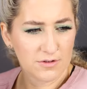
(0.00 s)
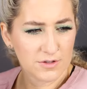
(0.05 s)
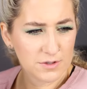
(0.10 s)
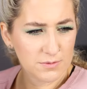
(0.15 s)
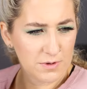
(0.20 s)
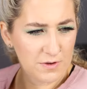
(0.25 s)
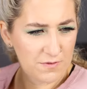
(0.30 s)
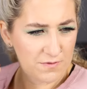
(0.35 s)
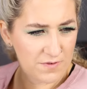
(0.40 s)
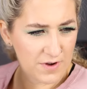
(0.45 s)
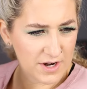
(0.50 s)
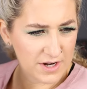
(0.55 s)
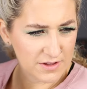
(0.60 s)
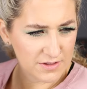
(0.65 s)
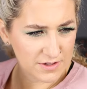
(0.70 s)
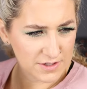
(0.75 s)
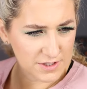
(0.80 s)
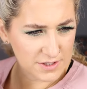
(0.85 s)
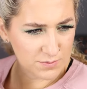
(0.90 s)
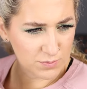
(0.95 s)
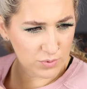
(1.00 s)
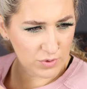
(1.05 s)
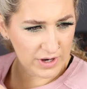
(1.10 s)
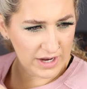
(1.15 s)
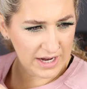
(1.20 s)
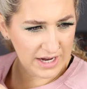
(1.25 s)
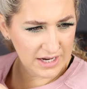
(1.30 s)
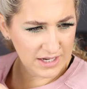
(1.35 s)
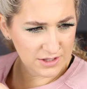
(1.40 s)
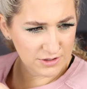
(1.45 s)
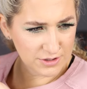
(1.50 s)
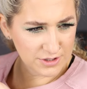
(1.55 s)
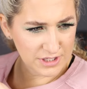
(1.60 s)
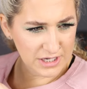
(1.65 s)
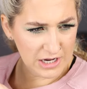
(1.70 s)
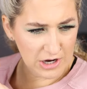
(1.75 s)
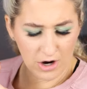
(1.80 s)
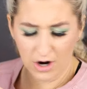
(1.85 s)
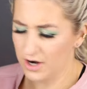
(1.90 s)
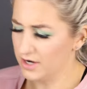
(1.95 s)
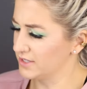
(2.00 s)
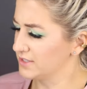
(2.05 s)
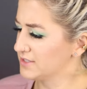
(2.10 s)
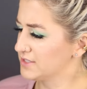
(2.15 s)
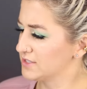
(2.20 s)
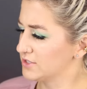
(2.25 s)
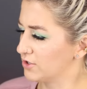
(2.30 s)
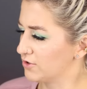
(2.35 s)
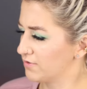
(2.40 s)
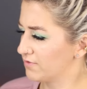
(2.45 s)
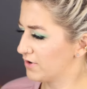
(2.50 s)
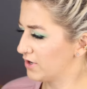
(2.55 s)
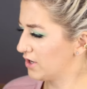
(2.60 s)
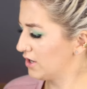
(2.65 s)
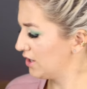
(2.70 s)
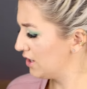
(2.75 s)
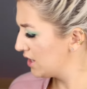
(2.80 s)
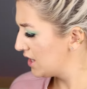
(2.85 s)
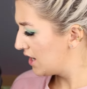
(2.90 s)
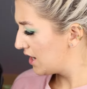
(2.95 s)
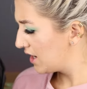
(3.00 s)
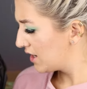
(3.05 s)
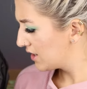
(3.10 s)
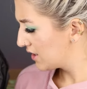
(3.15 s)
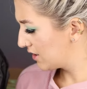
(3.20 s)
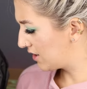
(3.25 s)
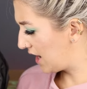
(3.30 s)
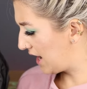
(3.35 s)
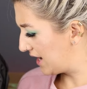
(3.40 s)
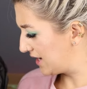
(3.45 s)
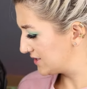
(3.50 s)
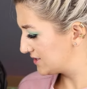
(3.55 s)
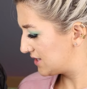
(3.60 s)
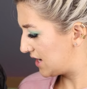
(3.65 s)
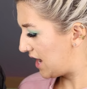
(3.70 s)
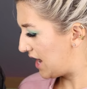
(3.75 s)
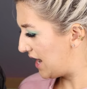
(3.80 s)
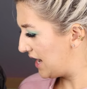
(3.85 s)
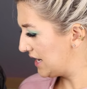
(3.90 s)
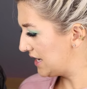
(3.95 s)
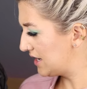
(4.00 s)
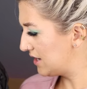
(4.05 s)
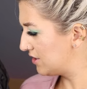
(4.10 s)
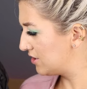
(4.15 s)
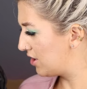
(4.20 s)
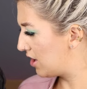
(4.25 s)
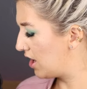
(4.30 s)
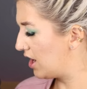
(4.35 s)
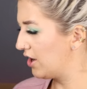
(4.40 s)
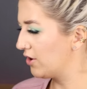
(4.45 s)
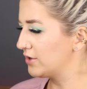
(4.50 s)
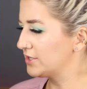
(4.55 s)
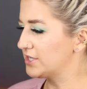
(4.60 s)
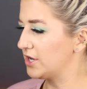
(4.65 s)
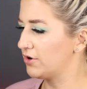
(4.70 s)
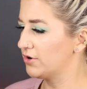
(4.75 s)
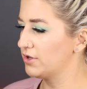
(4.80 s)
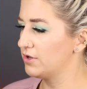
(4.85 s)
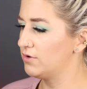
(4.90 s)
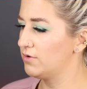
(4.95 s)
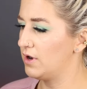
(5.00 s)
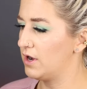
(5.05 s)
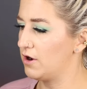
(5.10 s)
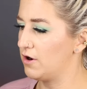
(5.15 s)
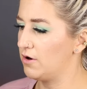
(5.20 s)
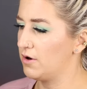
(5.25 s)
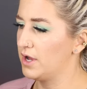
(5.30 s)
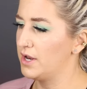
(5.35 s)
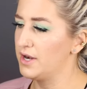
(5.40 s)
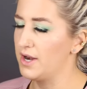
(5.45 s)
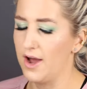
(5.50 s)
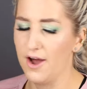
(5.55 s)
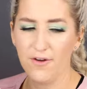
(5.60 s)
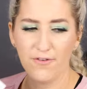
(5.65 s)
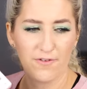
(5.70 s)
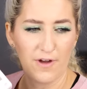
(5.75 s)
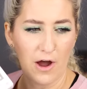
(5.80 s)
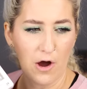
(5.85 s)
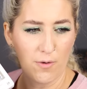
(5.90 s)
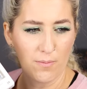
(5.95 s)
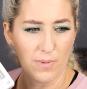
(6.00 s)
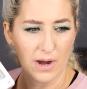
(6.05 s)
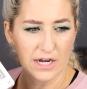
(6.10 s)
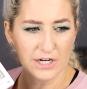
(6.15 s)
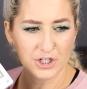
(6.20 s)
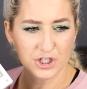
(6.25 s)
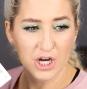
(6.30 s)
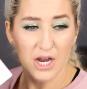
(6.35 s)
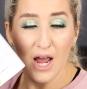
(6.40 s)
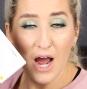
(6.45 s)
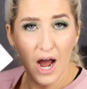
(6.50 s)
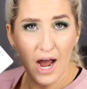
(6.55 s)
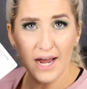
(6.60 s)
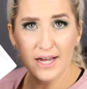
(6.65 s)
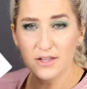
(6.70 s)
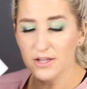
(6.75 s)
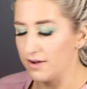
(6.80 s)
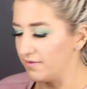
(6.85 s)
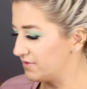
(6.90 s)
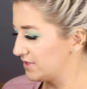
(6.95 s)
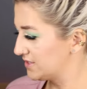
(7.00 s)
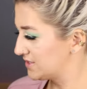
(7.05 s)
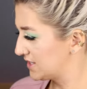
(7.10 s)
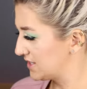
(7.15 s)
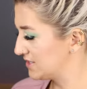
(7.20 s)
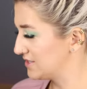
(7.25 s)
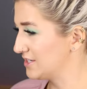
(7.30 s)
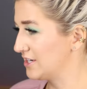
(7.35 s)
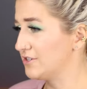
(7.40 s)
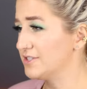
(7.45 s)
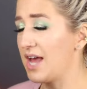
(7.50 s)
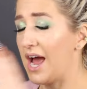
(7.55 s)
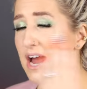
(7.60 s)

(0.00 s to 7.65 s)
Those will be fun in the spring, little neon and silver. Guys, I cannot tell you how much I love these Kiss nails.